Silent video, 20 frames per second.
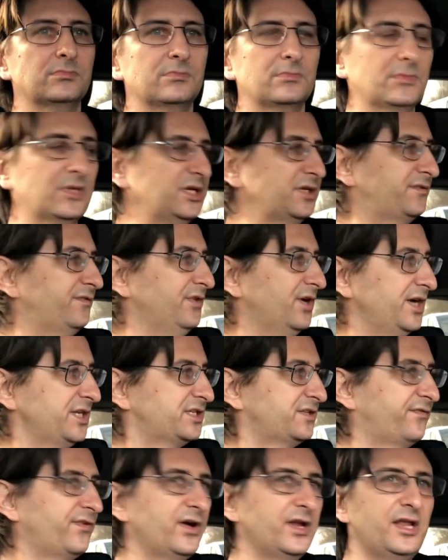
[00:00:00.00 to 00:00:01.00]
It's nice
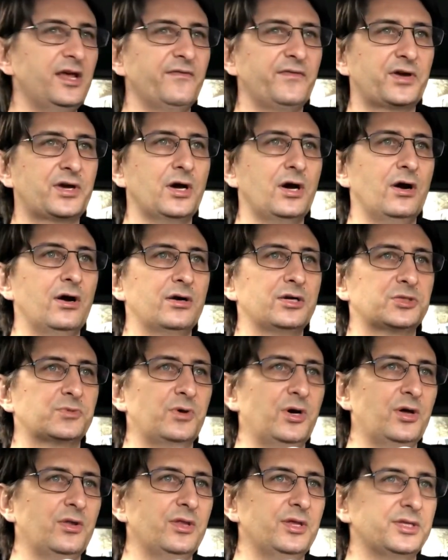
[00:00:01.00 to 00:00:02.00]
to finally have a car as
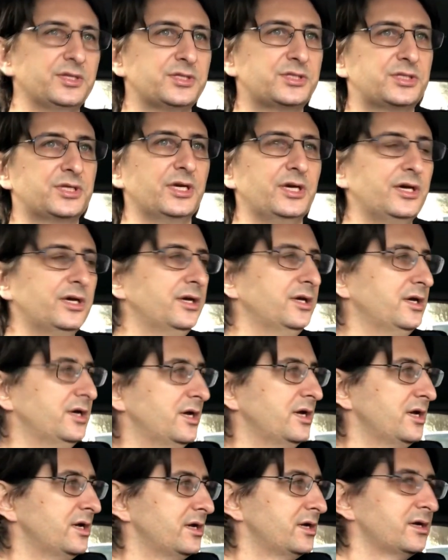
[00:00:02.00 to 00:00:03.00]
well that's
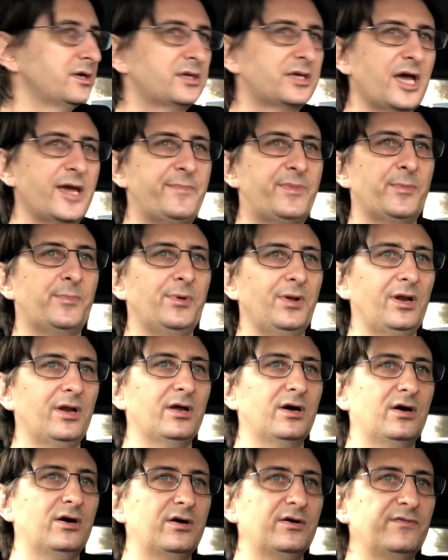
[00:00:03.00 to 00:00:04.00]
capable
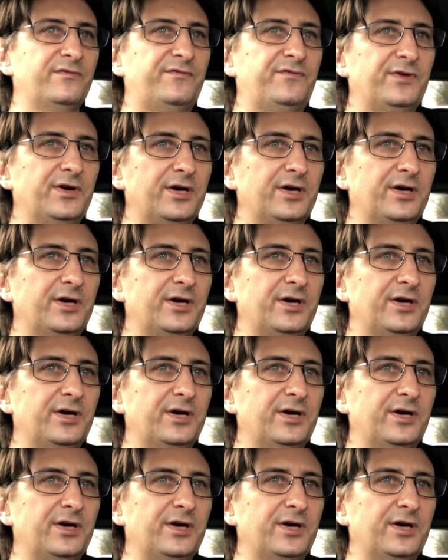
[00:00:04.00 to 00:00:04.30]
of